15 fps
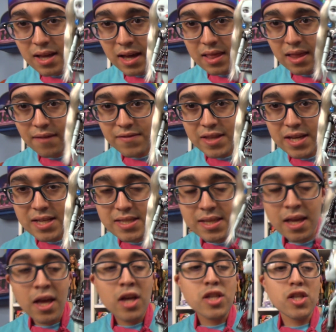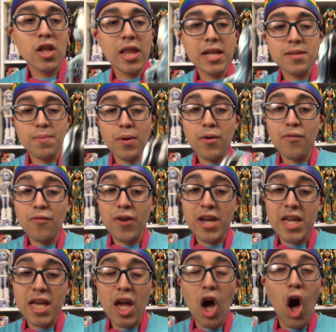I love this. So let's put
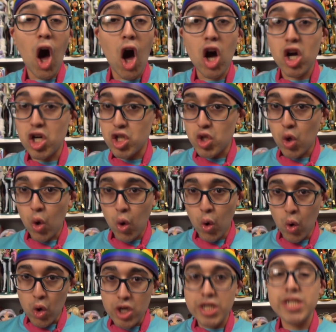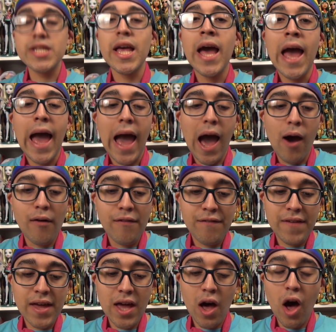Frankie Honkature's
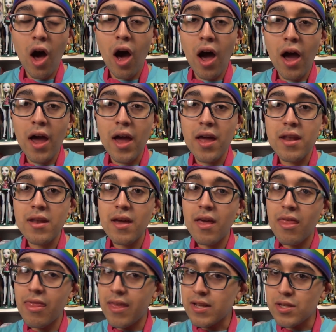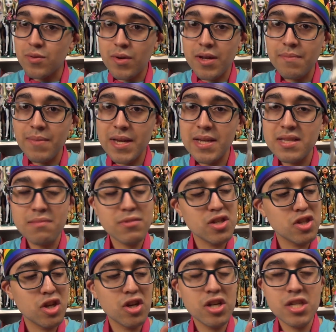outfit on this one because I'm
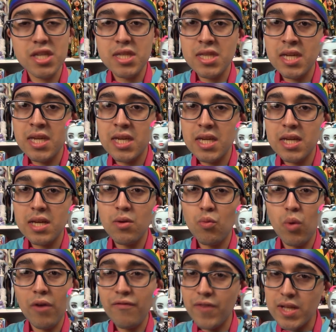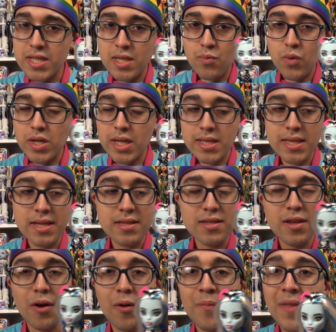just curious to see what fits and what doesn't.
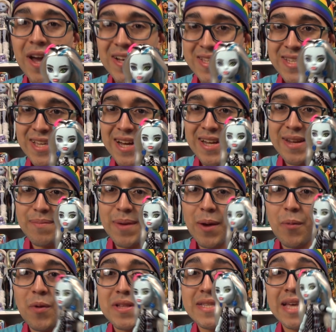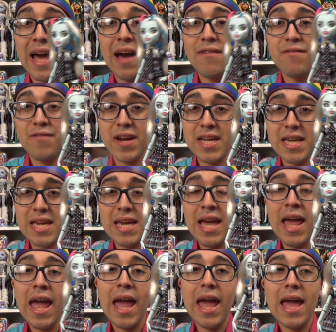So I'll see you on a bit once I have Frankie
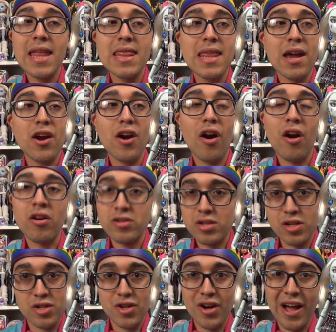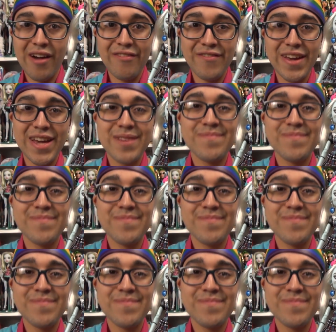in their Honkature outfit.